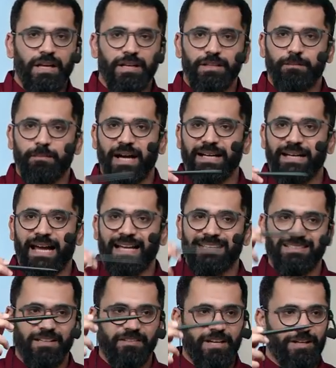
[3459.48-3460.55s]
My
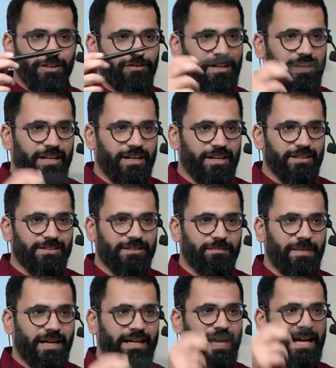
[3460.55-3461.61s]
tax revenue will decrease.
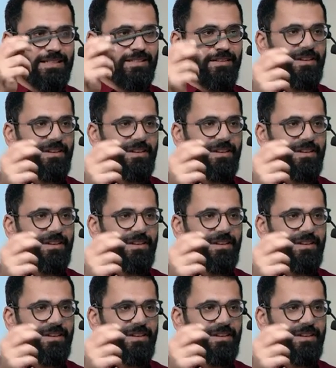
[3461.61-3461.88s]
My tax